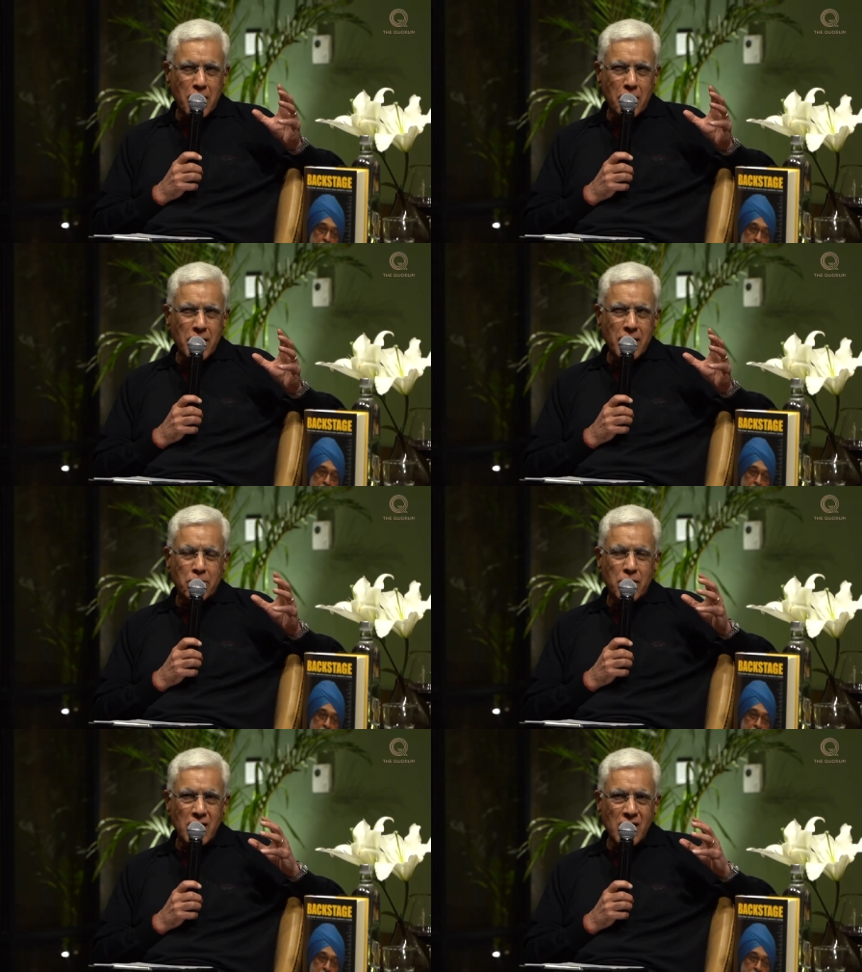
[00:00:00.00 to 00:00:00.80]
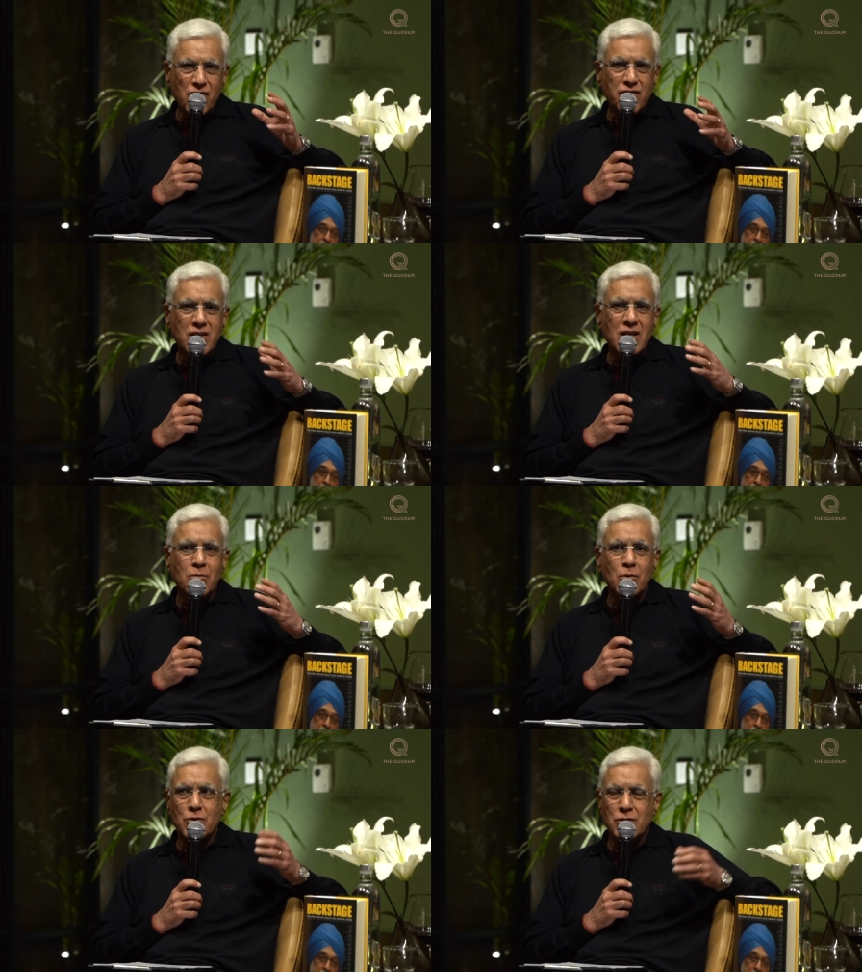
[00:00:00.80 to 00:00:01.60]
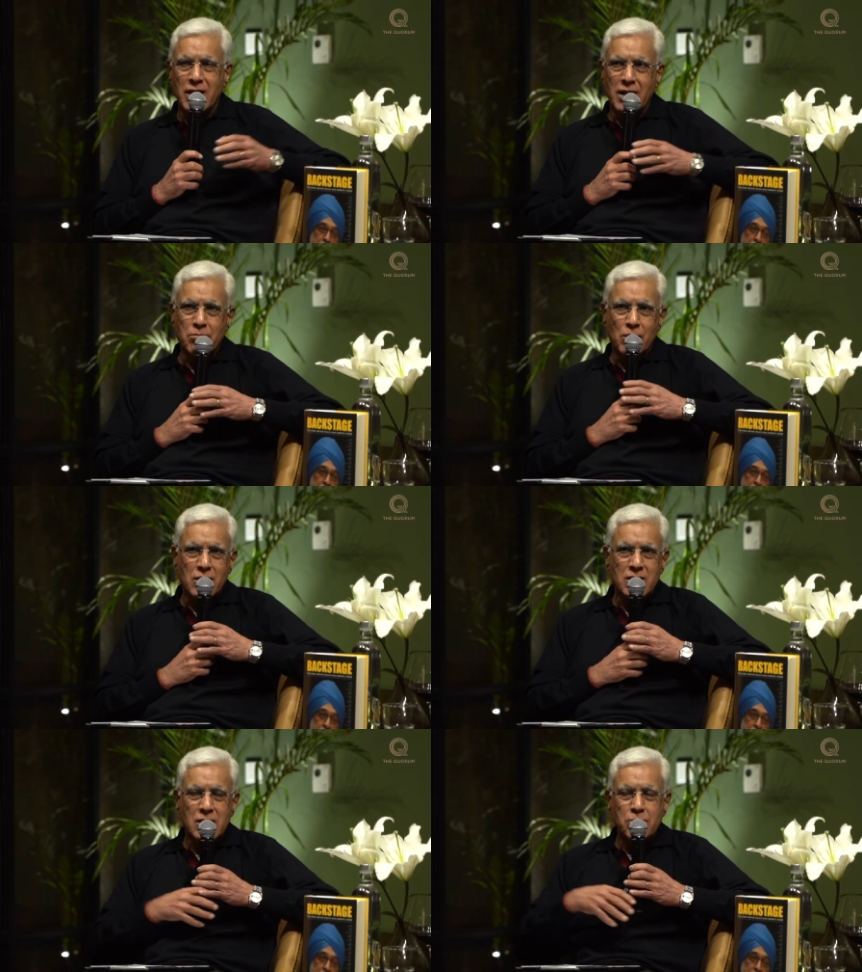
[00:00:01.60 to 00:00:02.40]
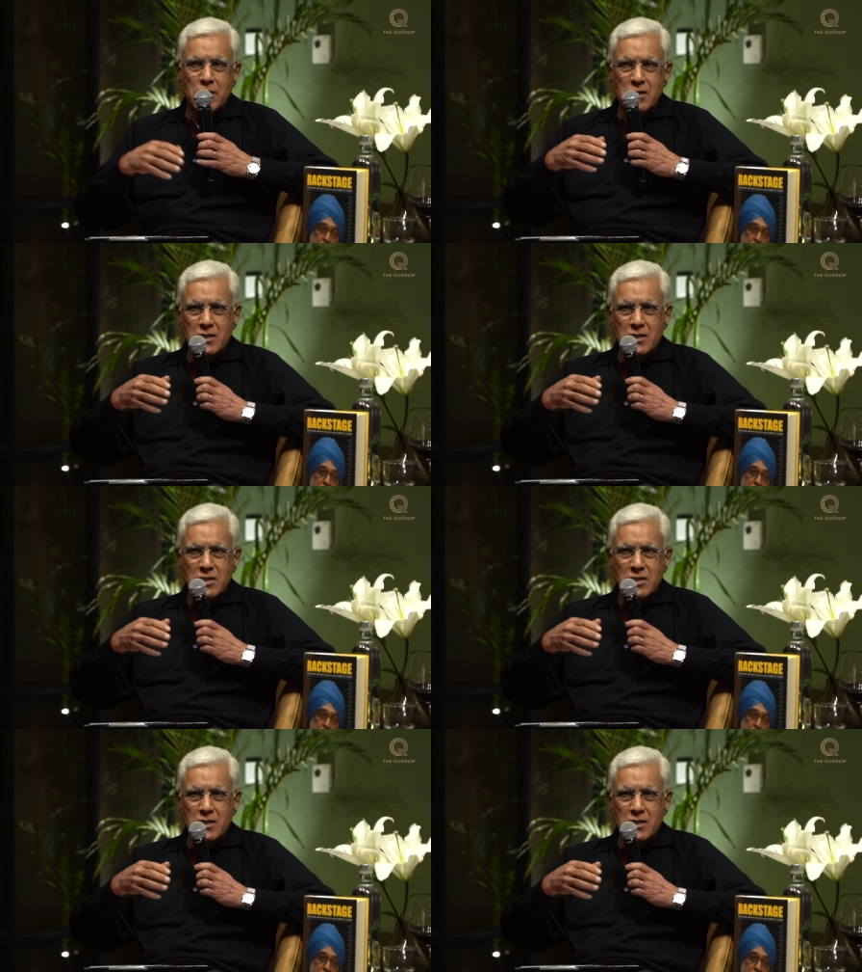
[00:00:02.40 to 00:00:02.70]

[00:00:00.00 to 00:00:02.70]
a public belief that he would resign because his